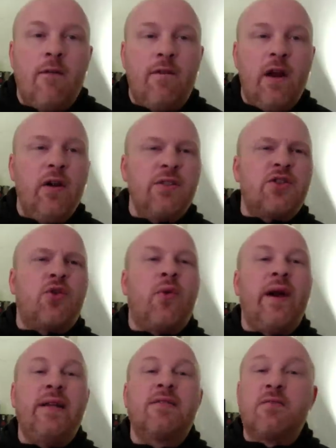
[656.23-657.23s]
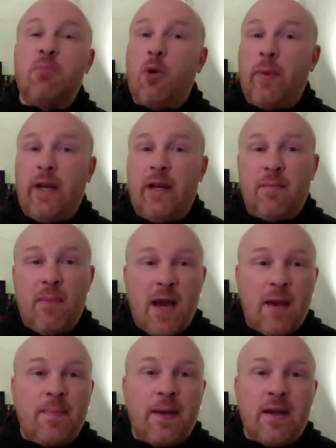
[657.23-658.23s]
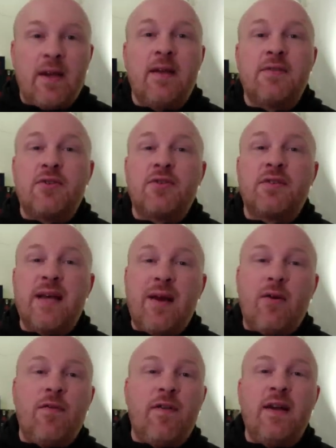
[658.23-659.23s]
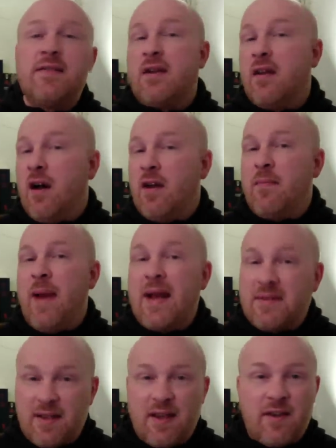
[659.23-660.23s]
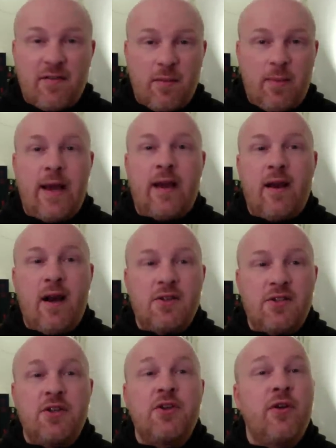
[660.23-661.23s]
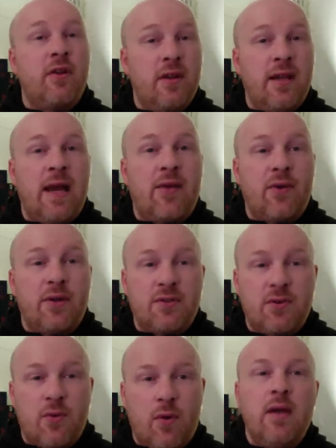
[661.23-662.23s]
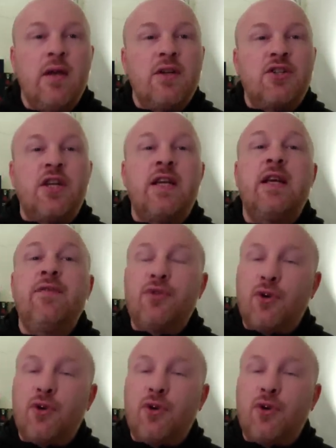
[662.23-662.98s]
Verin's greatest moment, in my opinion, is her sacrifice and unmasking of the Black Aja during the Gathering Storm. She gives